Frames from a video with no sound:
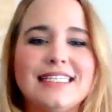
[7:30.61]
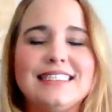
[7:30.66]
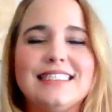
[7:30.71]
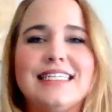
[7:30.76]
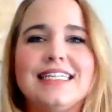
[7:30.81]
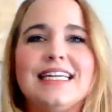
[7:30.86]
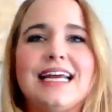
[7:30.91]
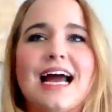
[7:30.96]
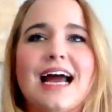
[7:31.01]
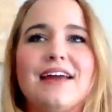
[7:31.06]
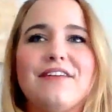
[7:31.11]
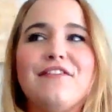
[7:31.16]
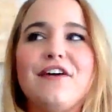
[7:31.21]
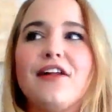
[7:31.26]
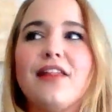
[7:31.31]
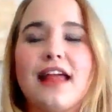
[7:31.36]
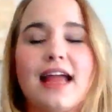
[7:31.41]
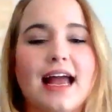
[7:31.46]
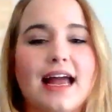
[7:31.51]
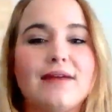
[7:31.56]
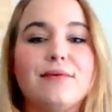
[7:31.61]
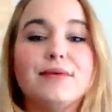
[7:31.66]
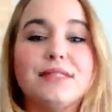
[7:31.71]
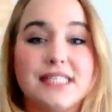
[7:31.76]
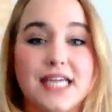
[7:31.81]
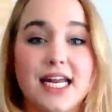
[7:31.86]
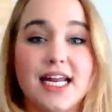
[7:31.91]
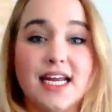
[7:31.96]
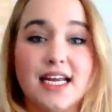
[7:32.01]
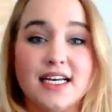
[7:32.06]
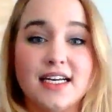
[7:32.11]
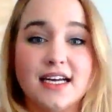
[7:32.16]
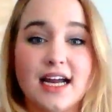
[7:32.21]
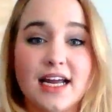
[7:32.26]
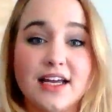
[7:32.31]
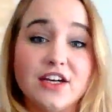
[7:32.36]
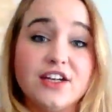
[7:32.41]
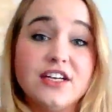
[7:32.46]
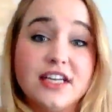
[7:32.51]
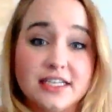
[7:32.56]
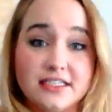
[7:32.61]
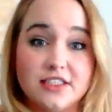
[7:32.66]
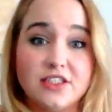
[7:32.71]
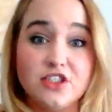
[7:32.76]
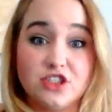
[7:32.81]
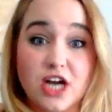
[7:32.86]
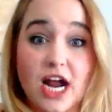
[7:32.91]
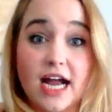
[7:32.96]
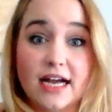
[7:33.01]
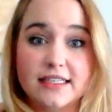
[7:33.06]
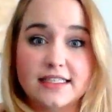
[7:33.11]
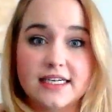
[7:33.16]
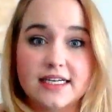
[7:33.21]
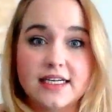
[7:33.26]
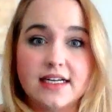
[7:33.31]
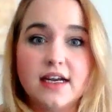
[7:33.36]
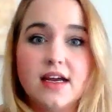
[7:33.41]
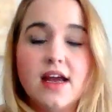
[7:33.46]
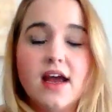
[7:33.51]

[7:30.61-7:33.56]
And I felt like I could get distracted.